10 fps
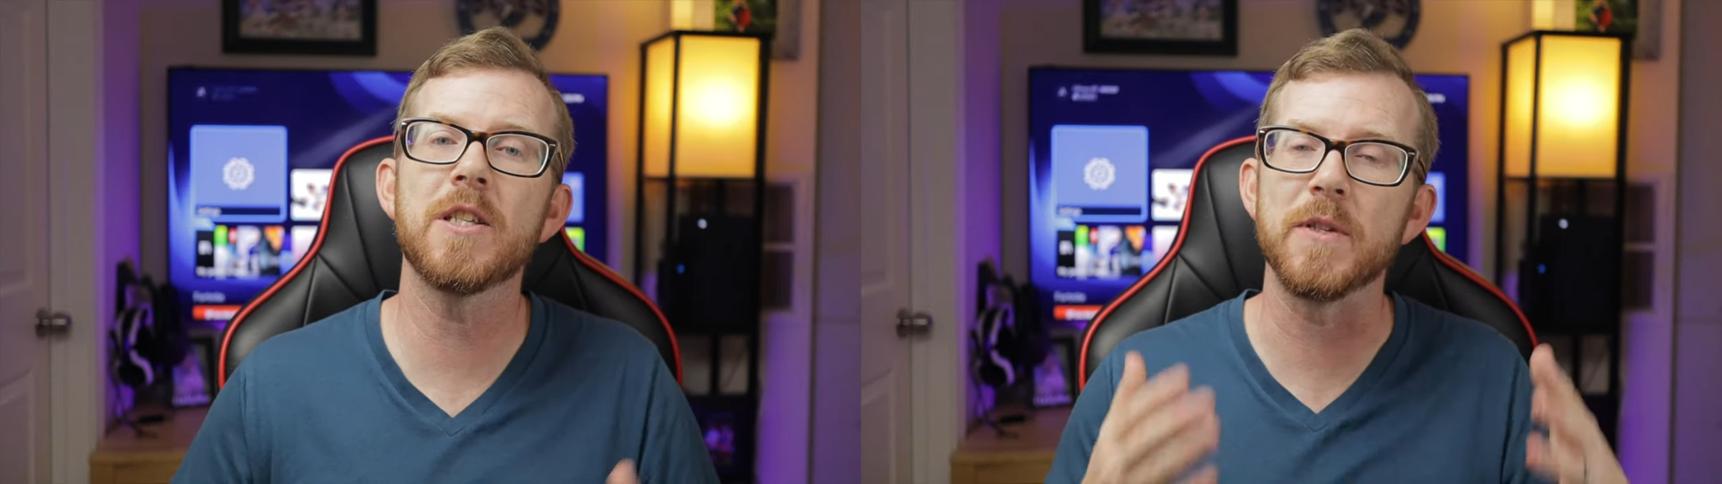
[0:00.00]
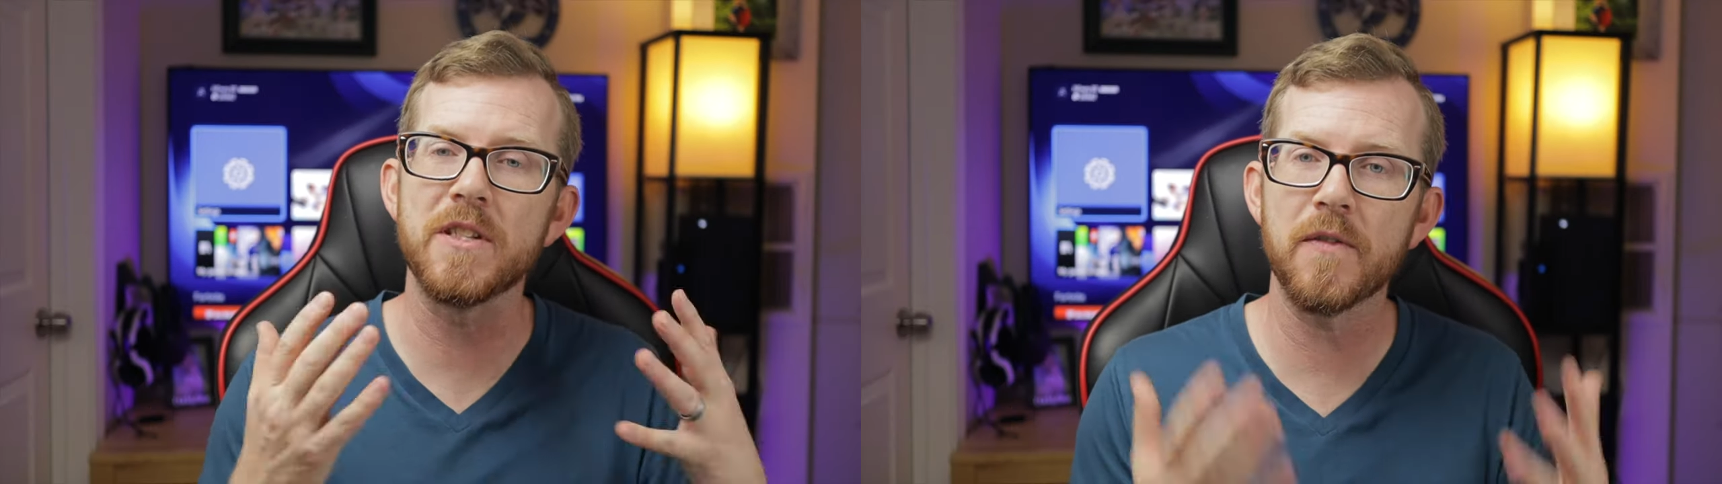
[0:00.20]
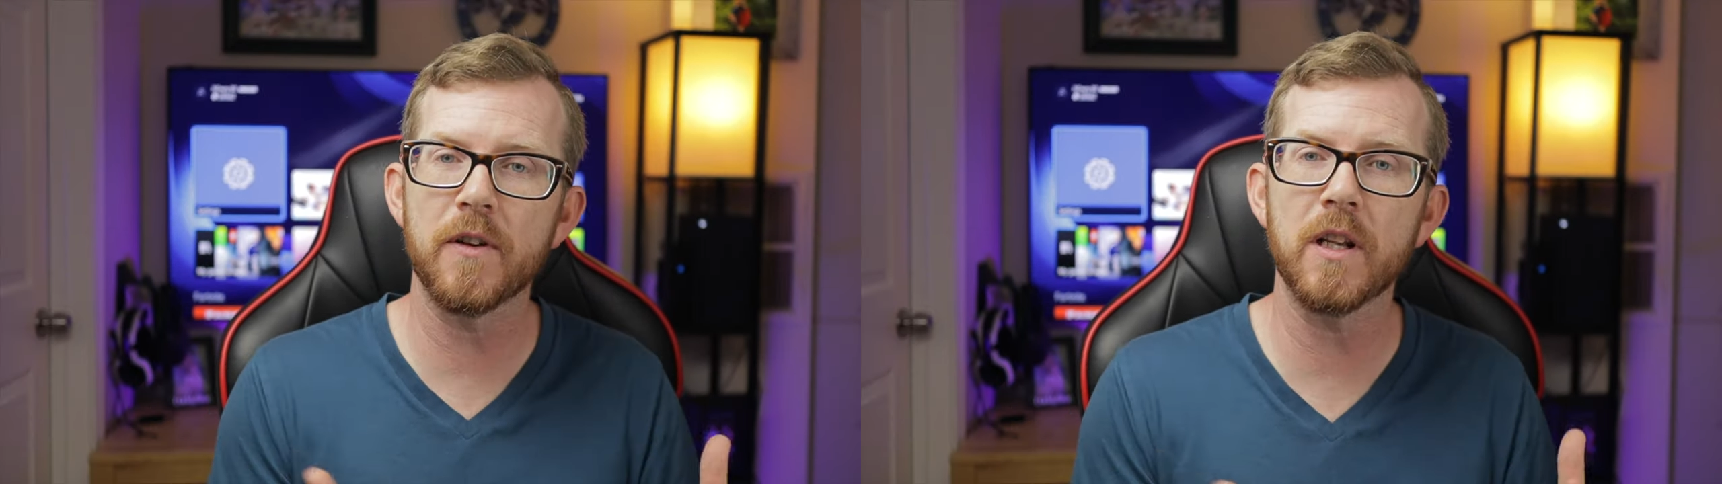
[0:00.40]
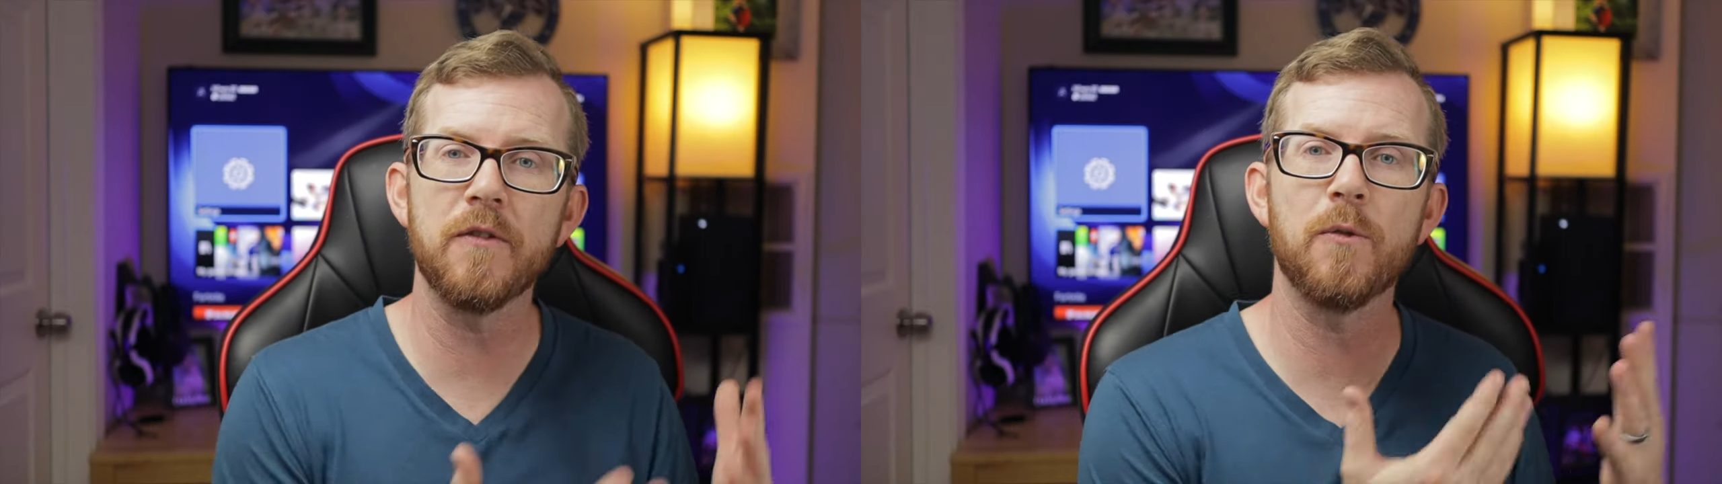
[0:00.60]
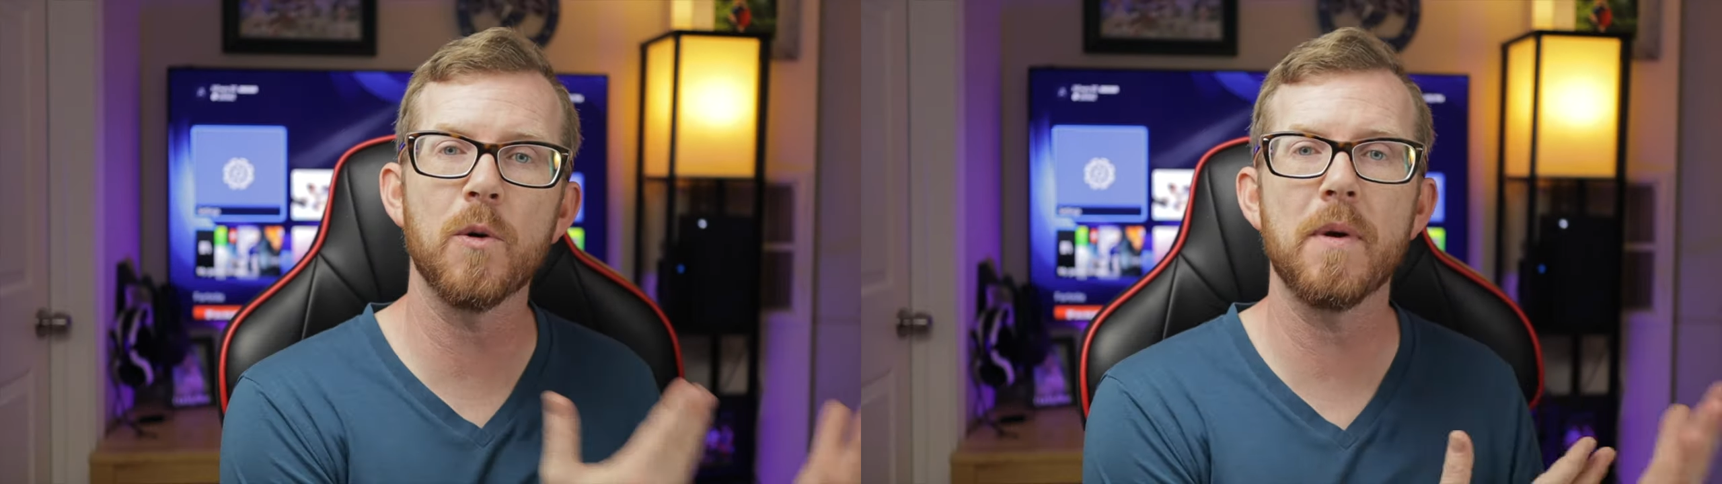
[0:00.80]
specifically
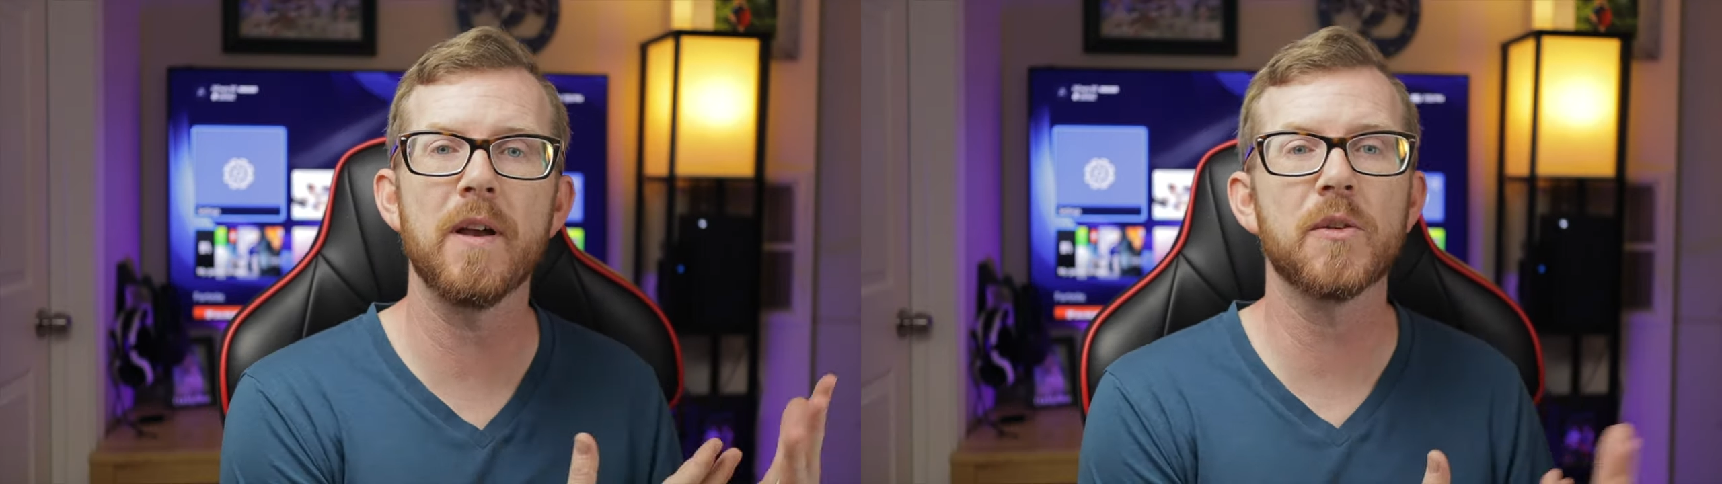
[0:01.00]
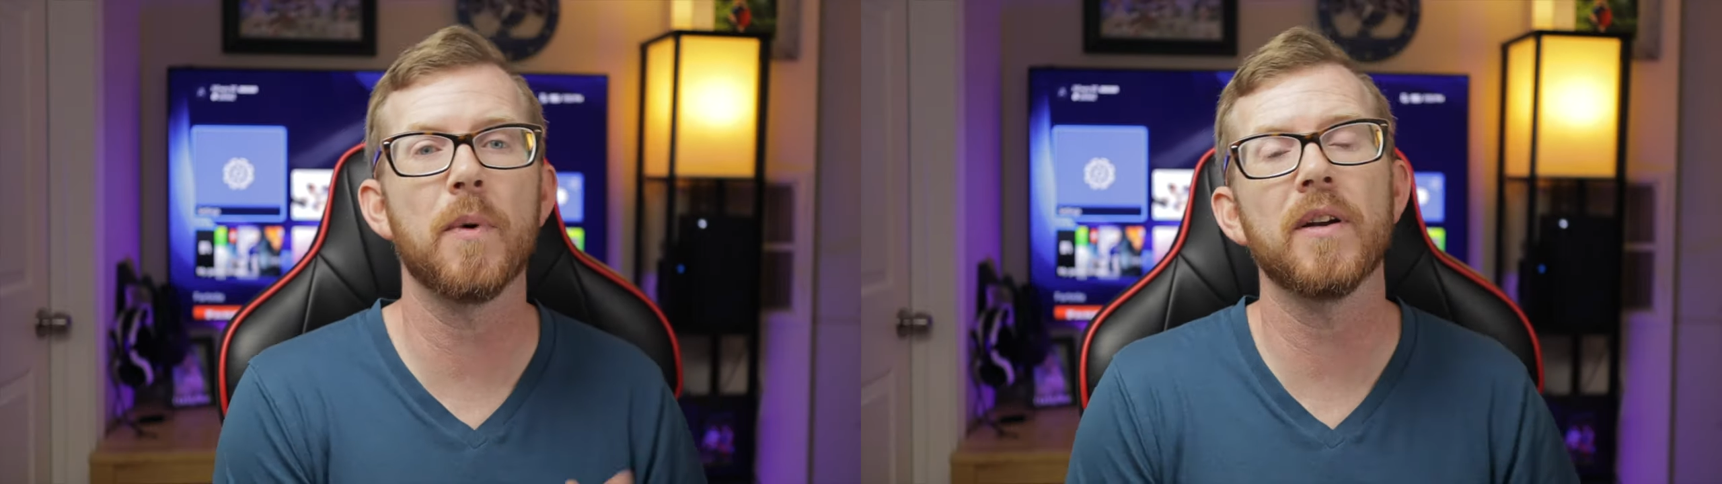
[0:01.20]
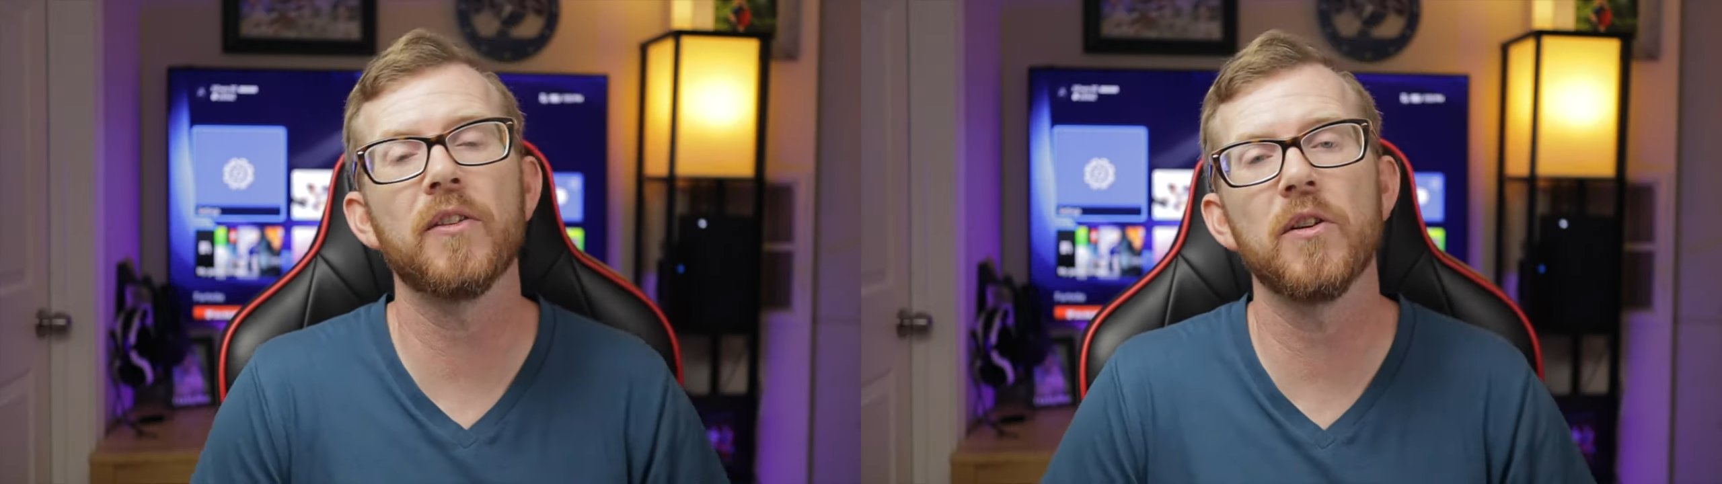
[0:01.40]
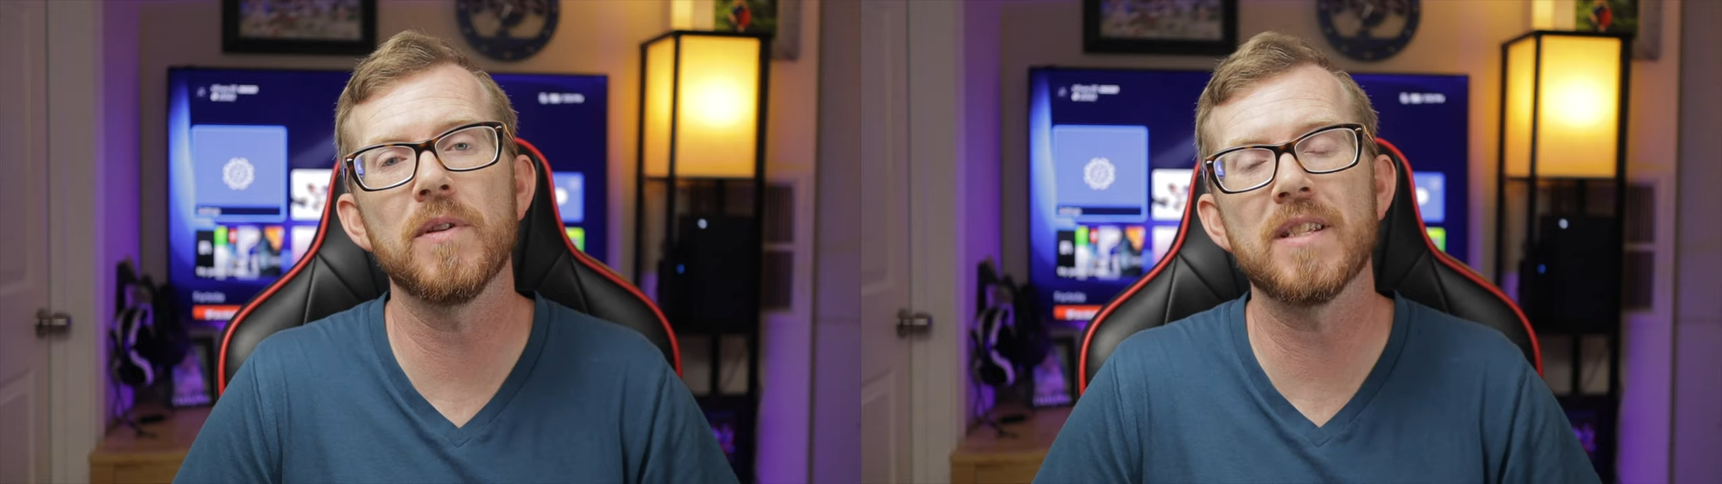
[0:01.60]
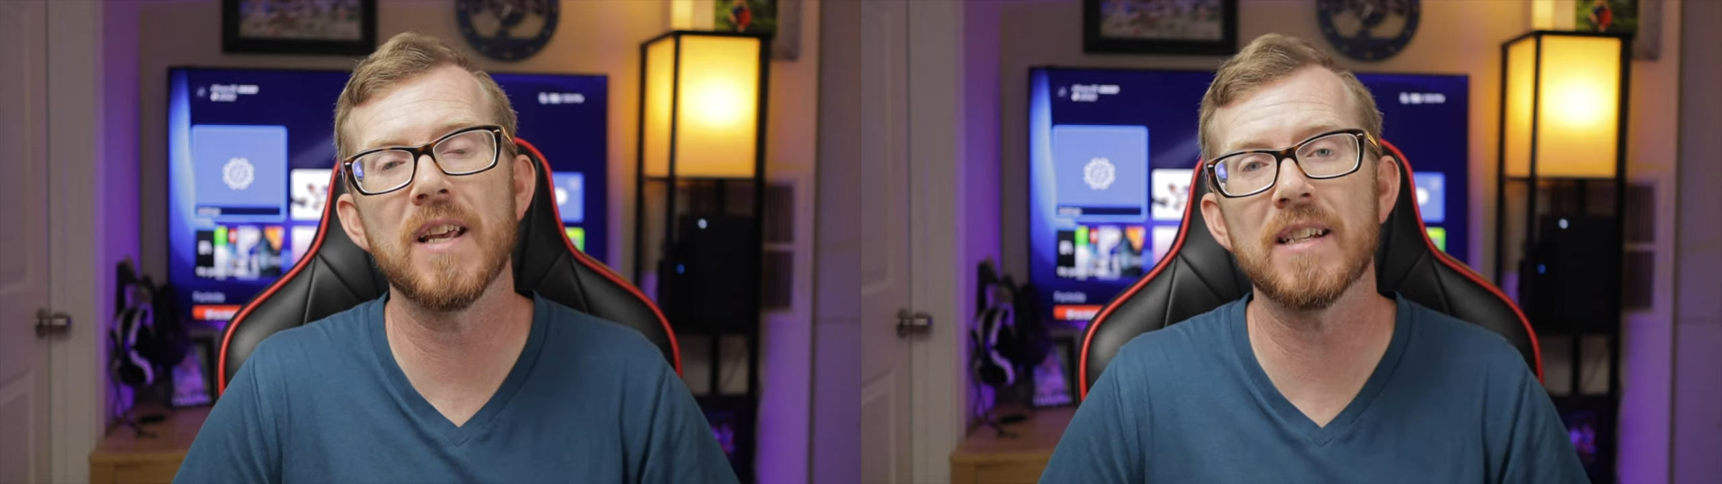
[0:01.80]
for my Xbox
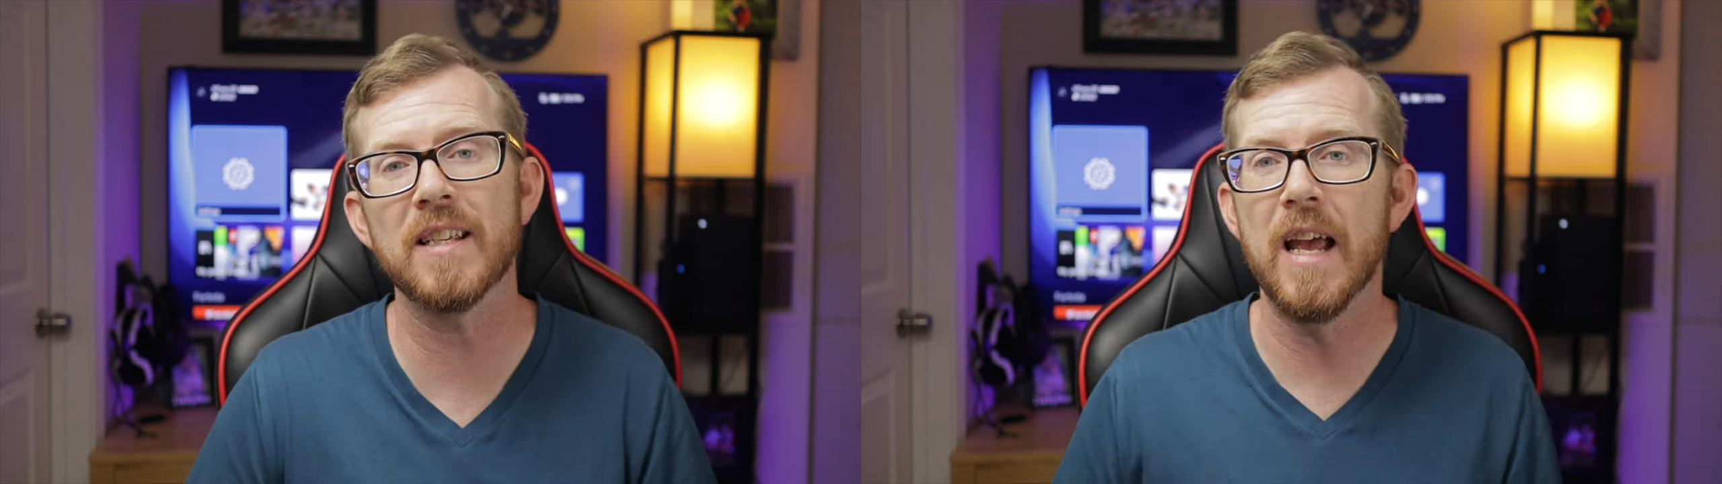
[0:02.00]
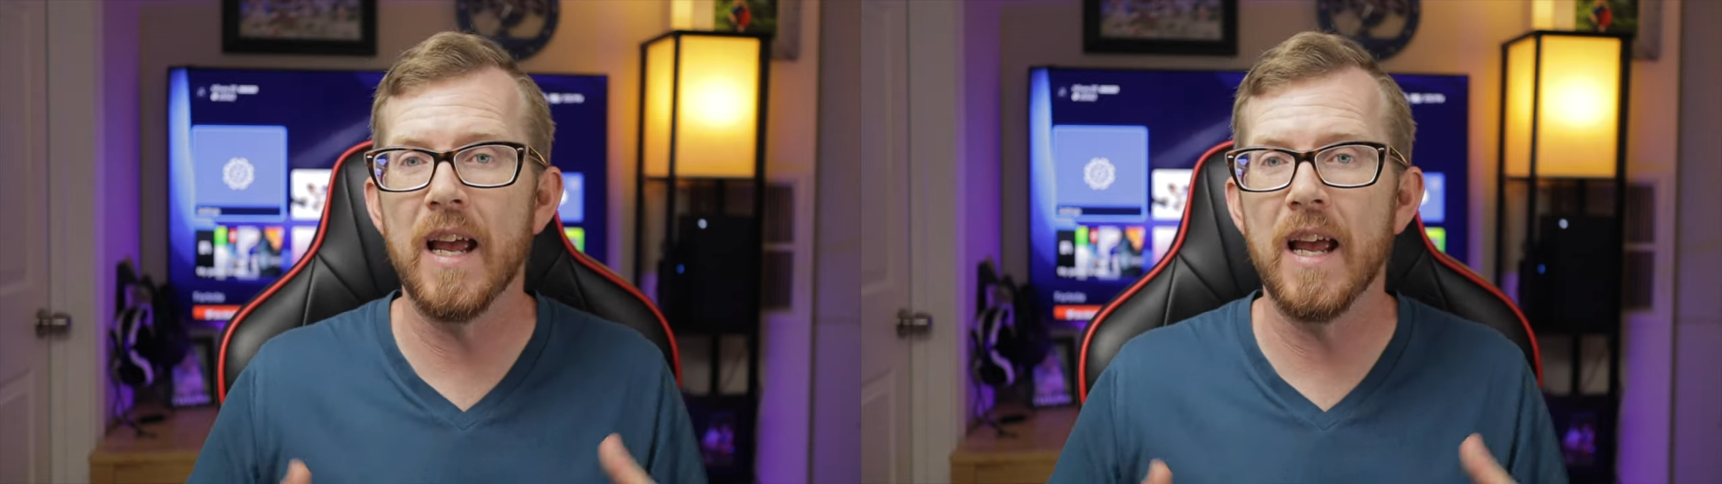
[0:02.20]
Series X.